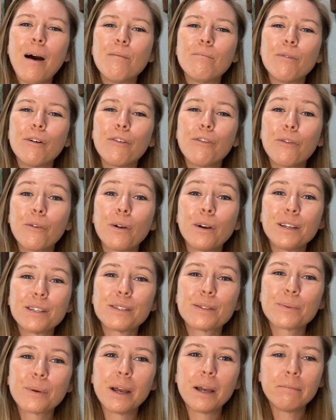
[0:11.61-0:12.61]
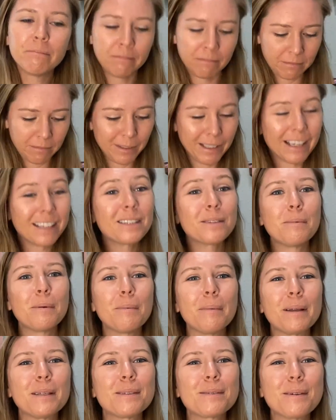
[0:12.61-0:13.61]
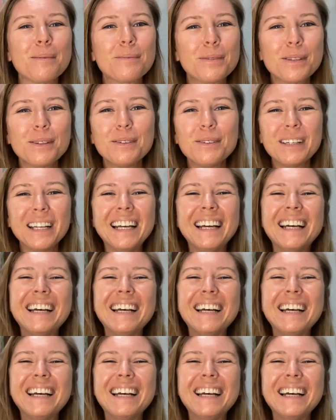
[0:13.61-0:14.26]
before a swim. Yes, I'm in my swimsuit.